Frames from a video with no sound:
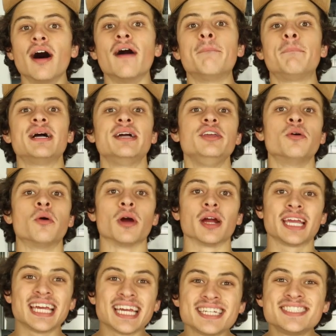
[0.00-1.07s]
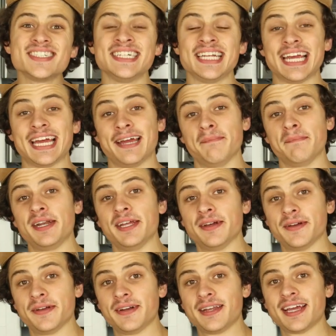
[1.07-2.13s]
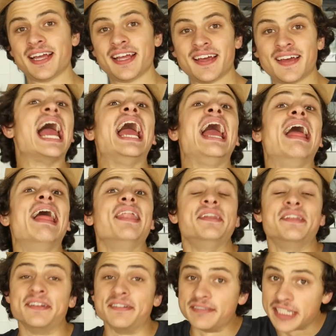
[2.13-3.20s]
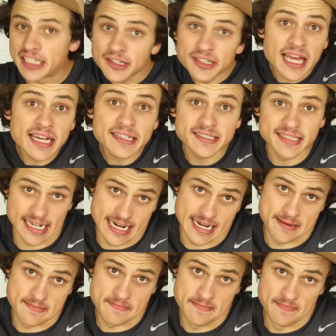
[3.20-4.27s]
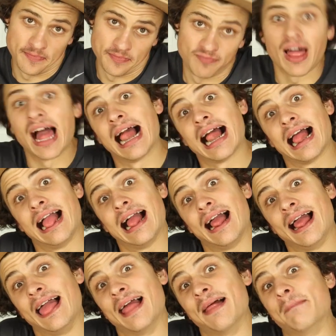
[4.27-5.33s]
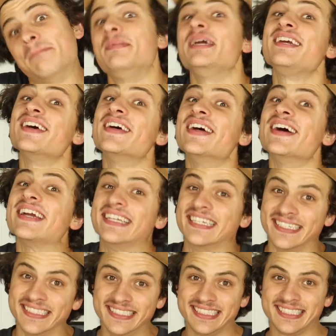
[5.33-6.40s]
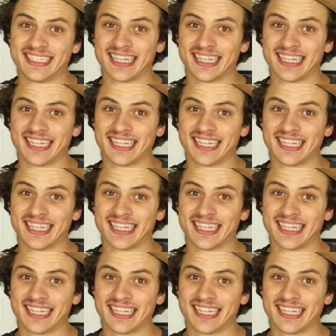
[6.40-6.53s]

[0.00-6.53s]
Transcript: up your kitchen game, dude. And until next time, bye. Be cooking.